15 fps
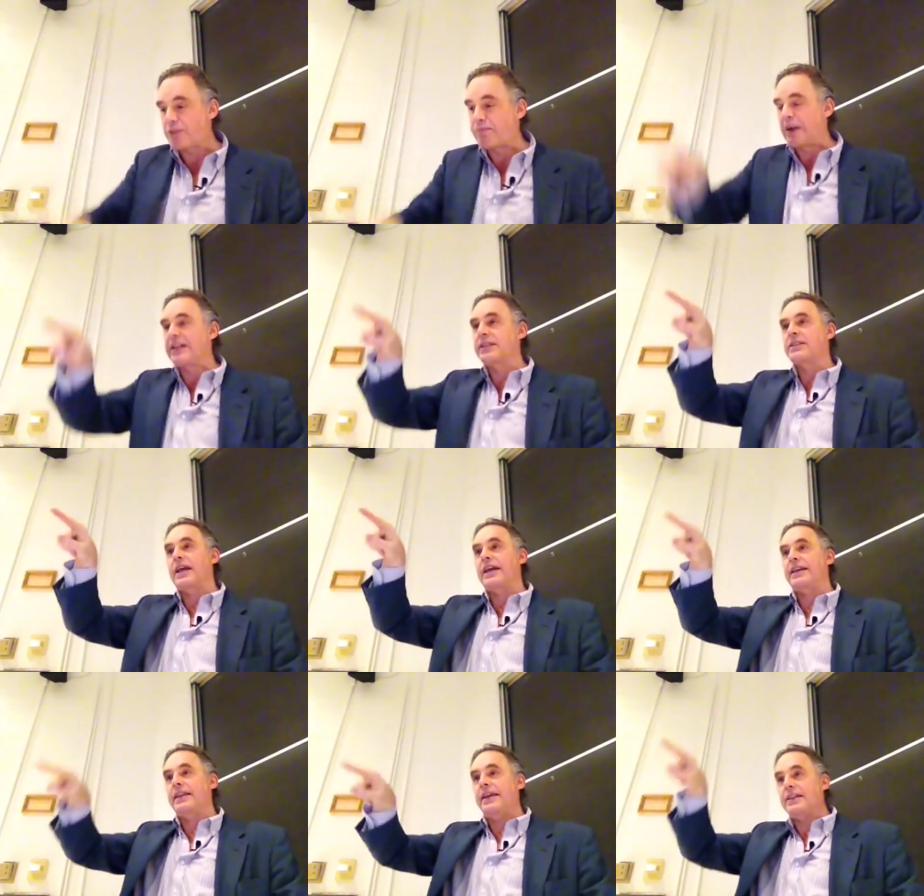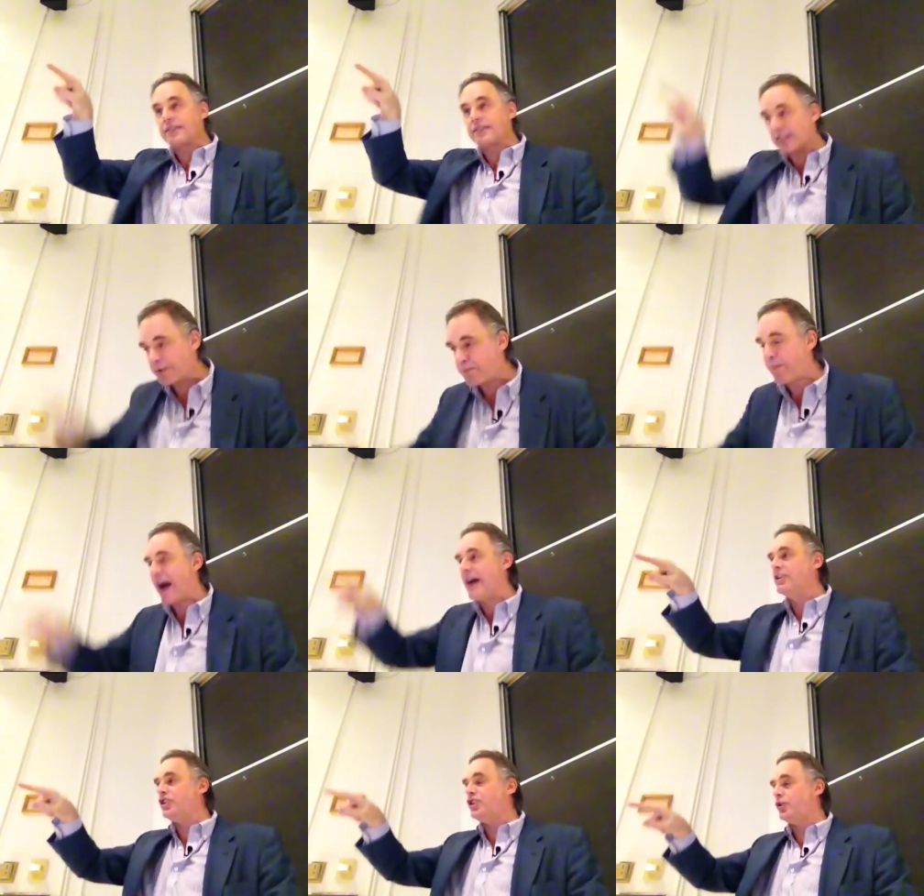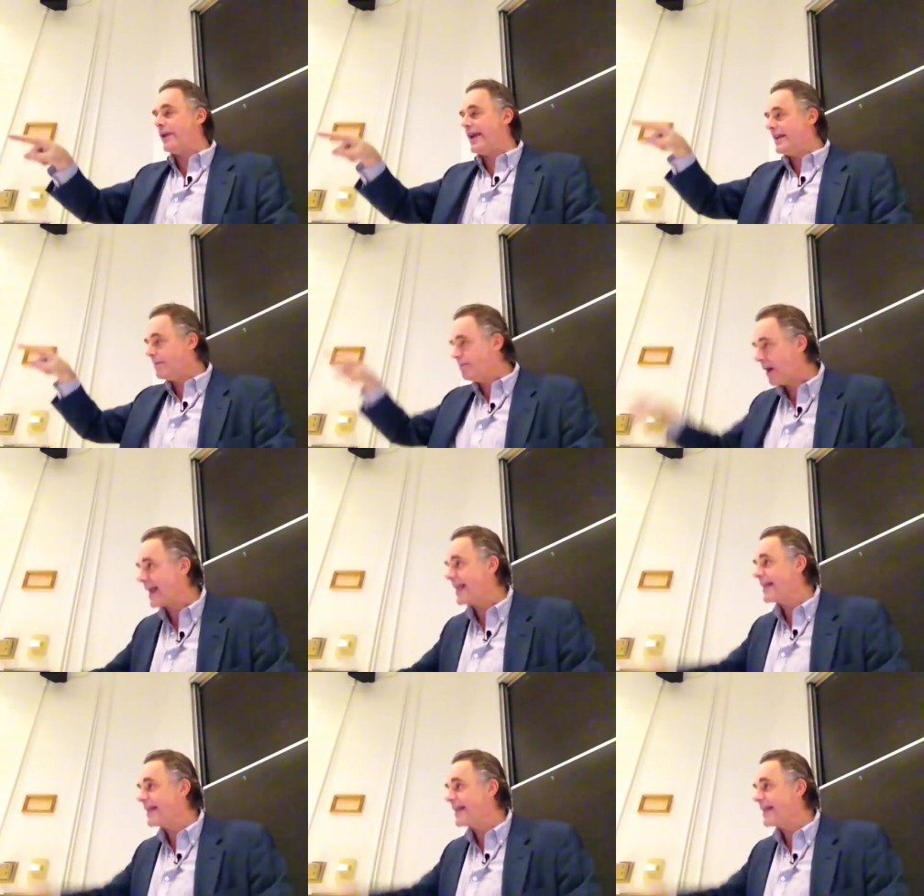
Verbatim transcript: but it's like this it's punctuated by